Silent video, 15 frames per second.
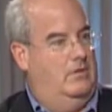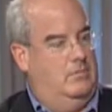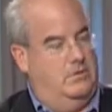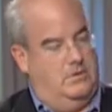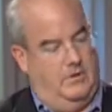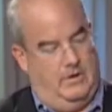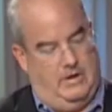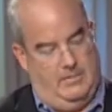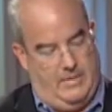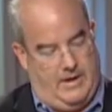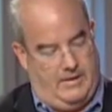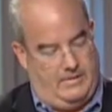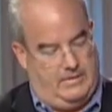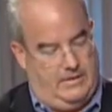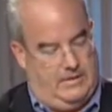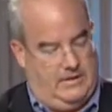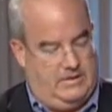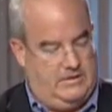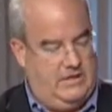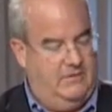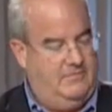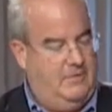we're talking about uh,
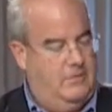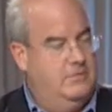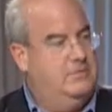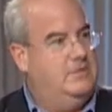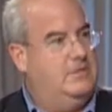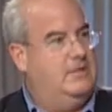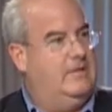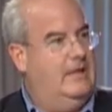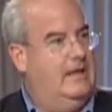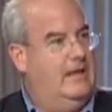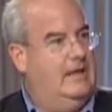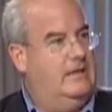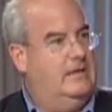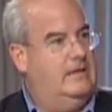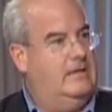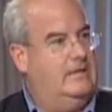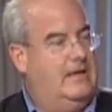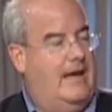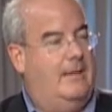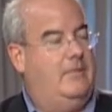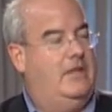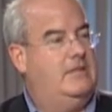cell phones and, and
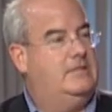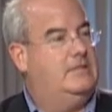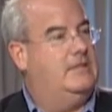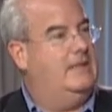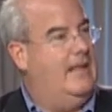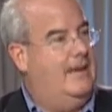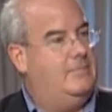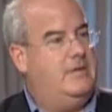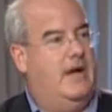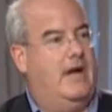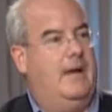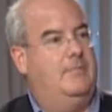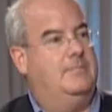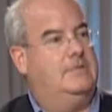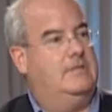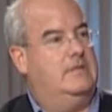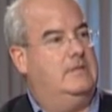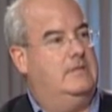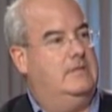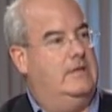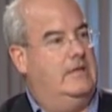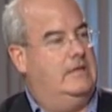tablets and laptops
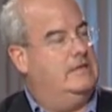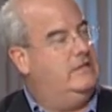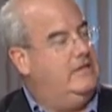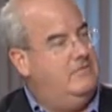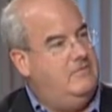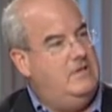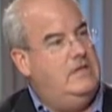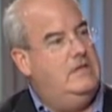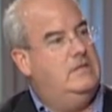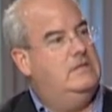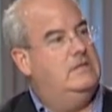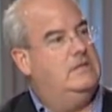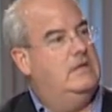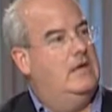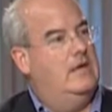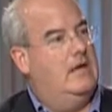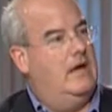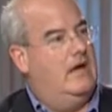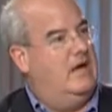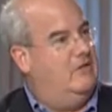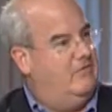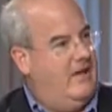and, and TVs,
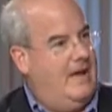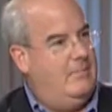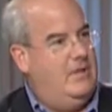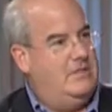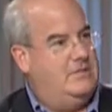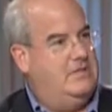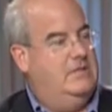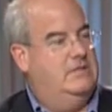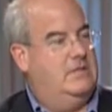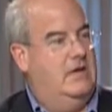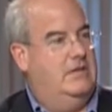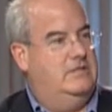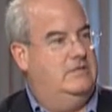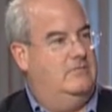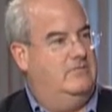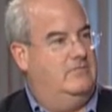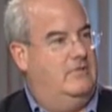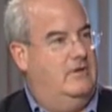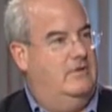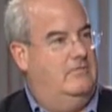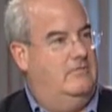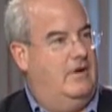uh, phablets, these kinds of,
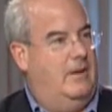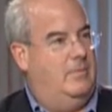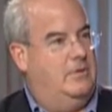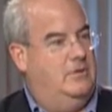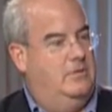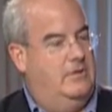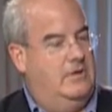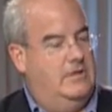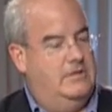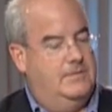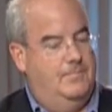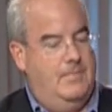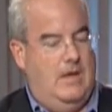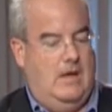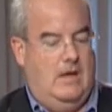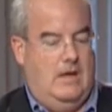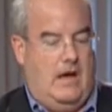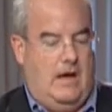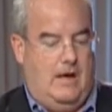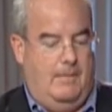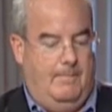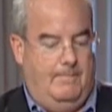of opportunities.
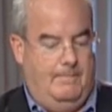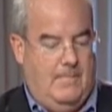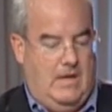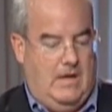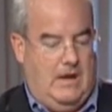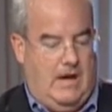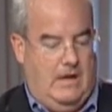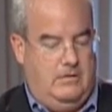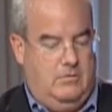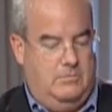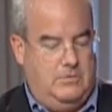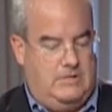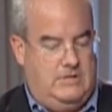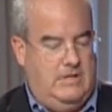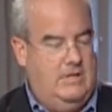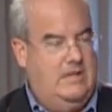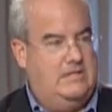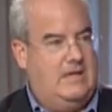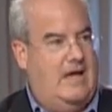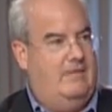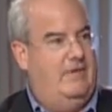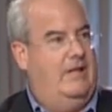Um, I don't see
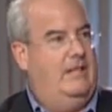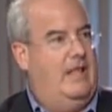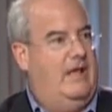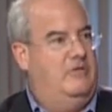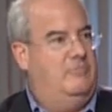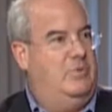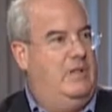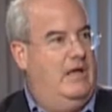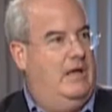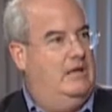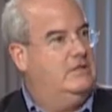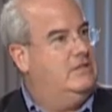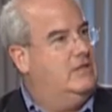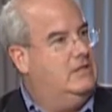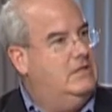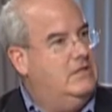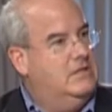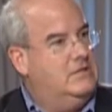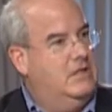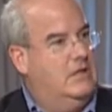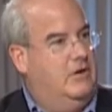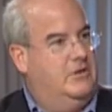this having a lot of play in, say, a
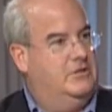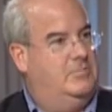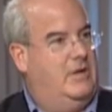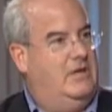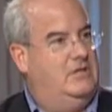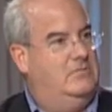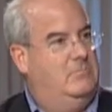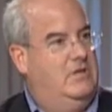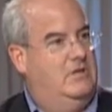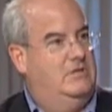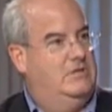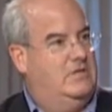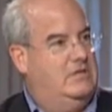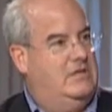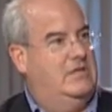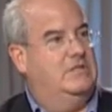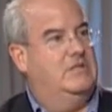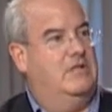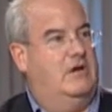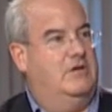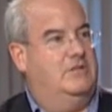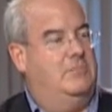DSLR space, because in a
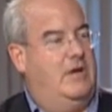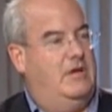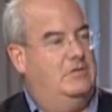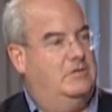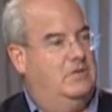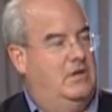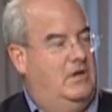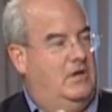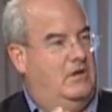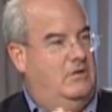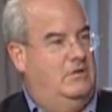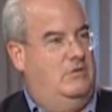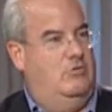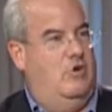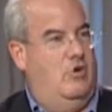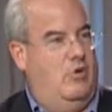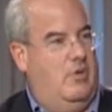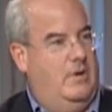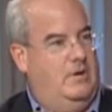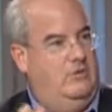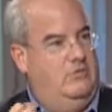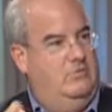DSLR space, you
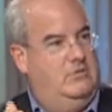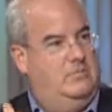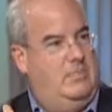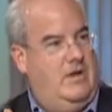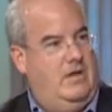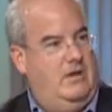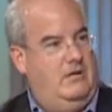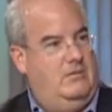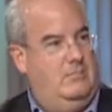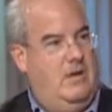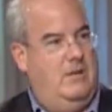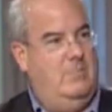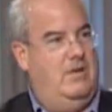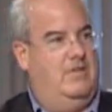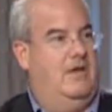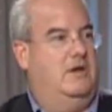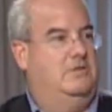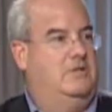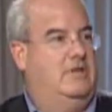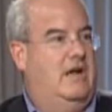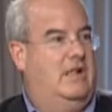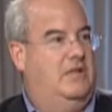go and you spend maybe
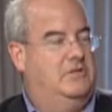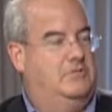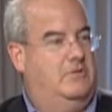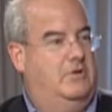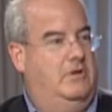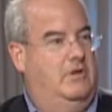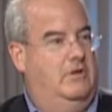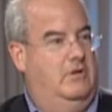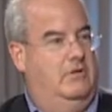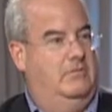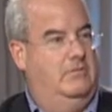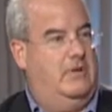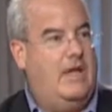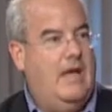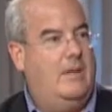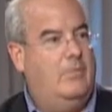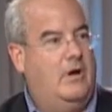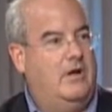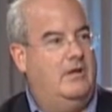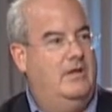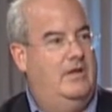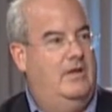$1,000 for your
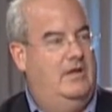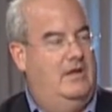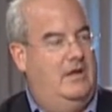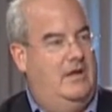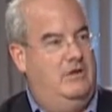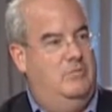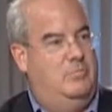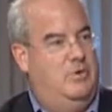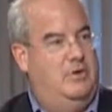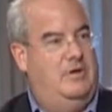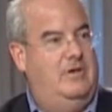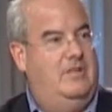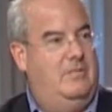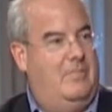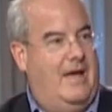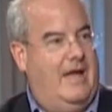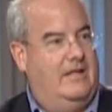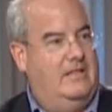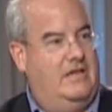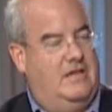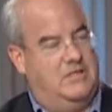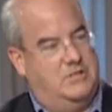camera, and you put it in the
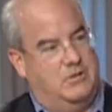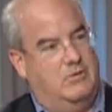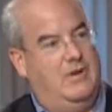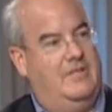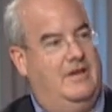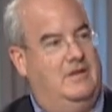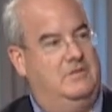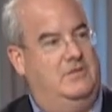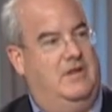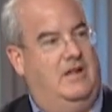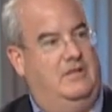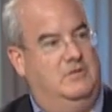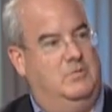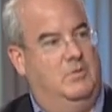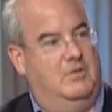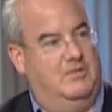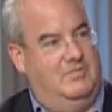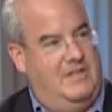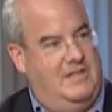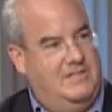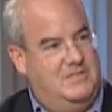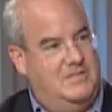bag that has $30,000 worth
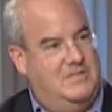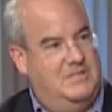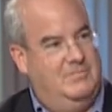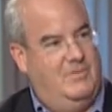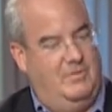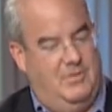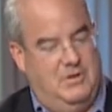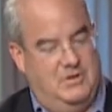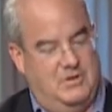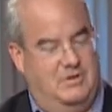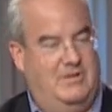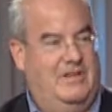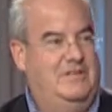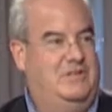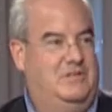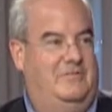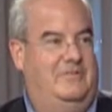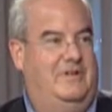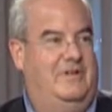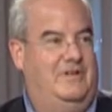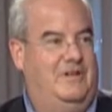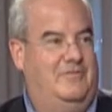of lenses. Well, because our lenses are
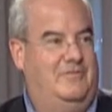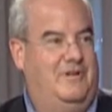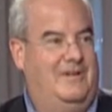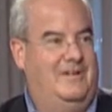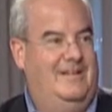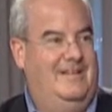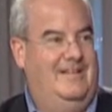very different,